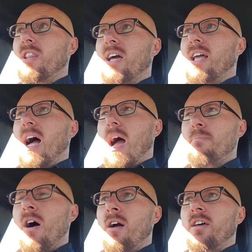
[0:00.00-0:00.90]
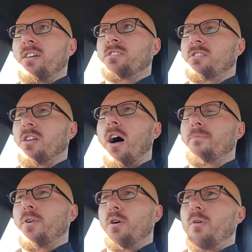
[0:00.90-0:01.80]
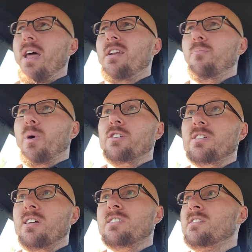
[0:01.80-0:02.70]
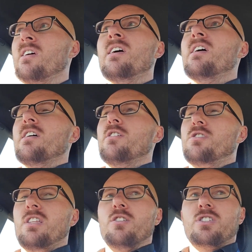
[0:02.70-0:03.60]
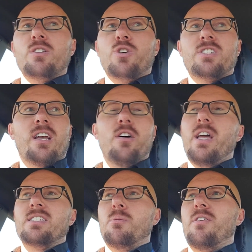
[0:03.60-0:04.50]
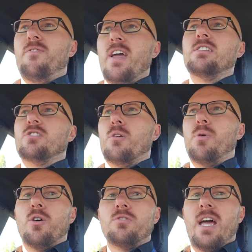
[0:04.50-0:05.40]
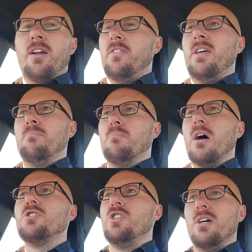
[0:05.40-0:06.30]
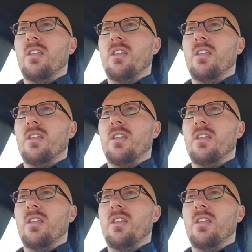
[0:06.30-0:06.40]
Like I'm not gonna stop for a random person because you see those things where it's like, oh yeah, somebody fakes they're broke down and then mugs you.